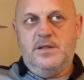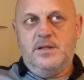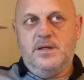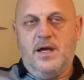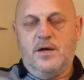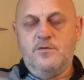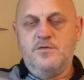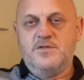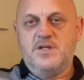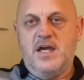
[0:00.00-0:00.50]

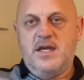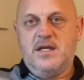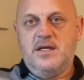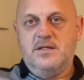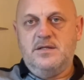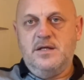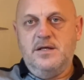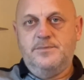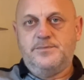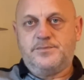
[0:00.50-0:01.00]
Health
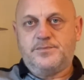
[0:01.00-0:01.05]
Secretary